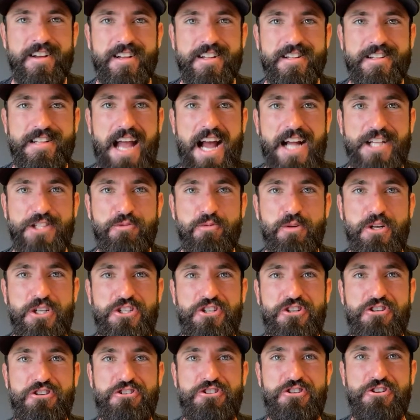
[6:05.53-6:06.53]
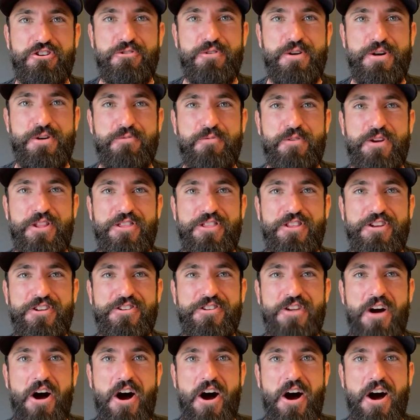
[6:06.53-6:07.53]
That's what you're doing with the
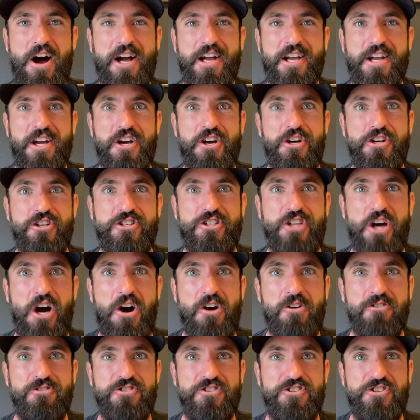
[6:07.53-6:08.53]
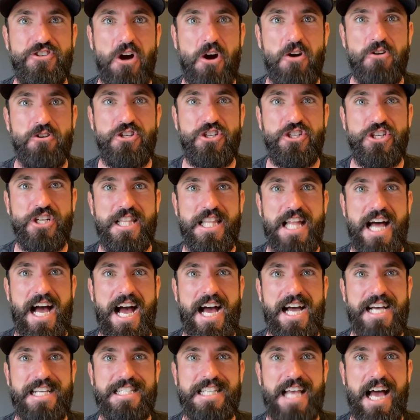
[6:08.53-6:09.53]
dog. Don't
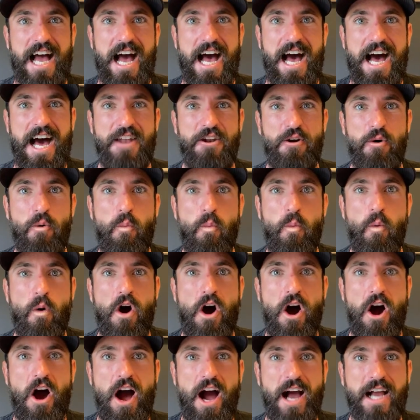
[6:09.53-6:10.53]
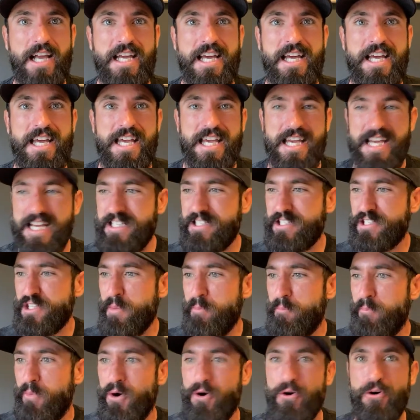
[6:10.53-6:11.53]
socialize on a walk. It's
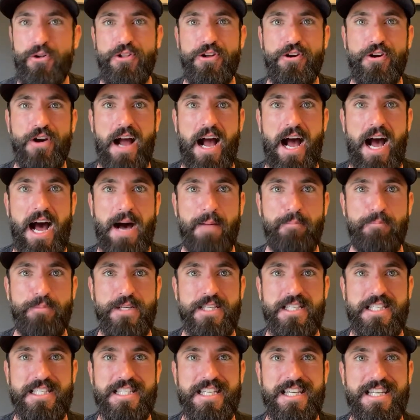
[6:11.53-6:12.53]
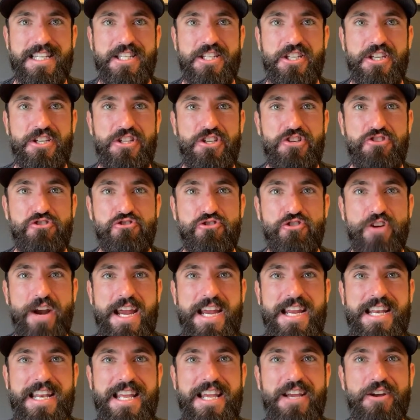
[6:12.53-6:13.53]
the polar opposite to the
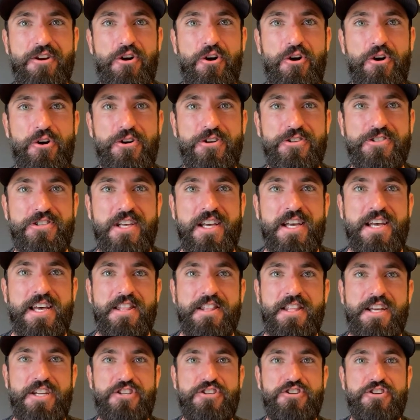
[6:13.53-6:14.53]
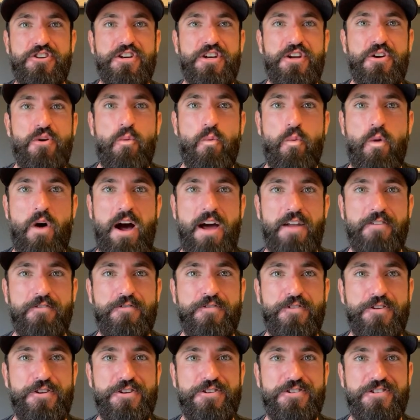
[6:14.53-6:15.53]
training goals that you're going to want
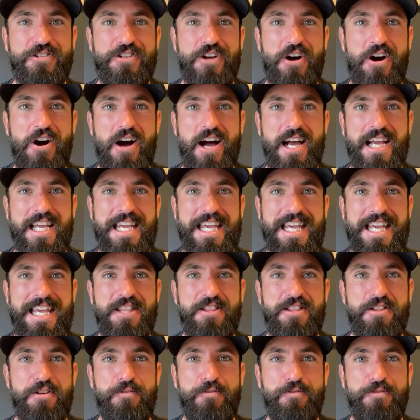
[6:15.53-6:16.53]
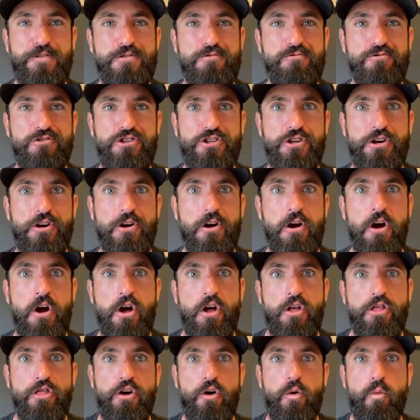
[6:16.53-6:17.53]
for your dog in the future.
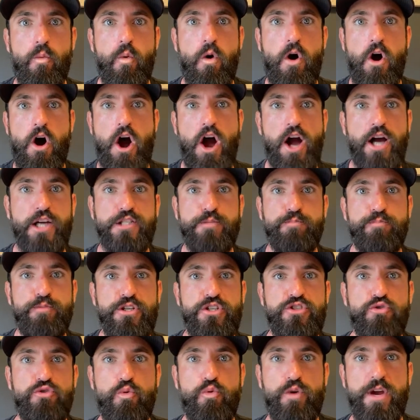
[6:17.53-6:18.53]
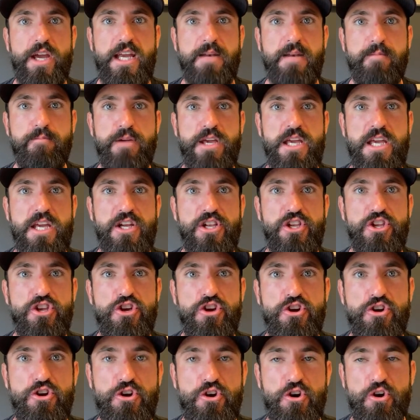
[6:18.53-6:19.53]
The walk's between me and
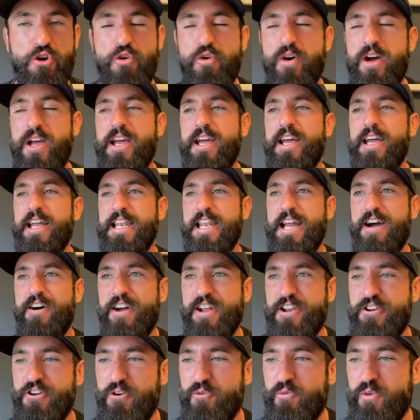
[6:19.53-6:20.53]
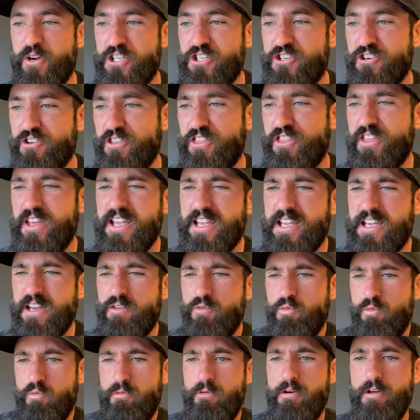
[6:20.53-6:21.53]
you. Now, I know what you're
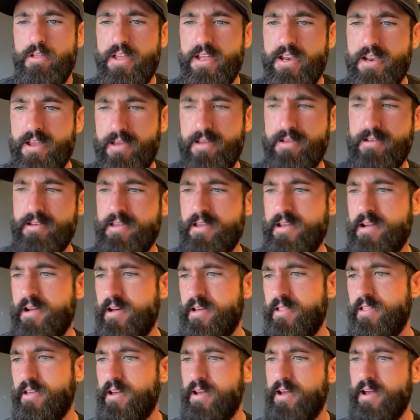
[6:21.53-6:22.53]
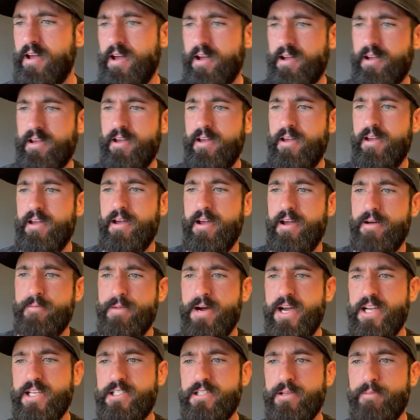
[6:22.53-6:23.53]
thinking. Well, then, Andy, how the heck am
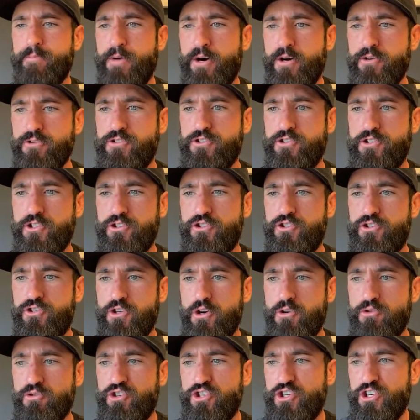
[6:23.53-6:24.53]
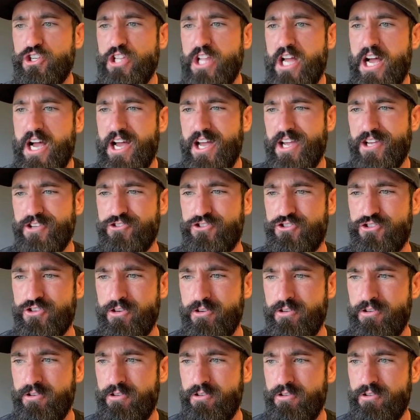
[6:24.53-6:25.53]
I supposed to socialize
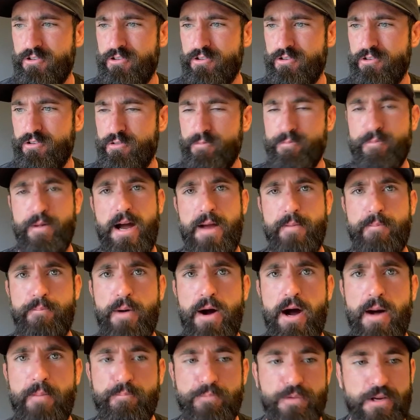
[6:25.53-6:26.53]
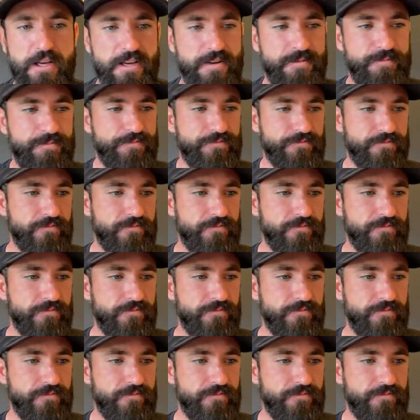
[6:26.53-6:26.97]
my puppy?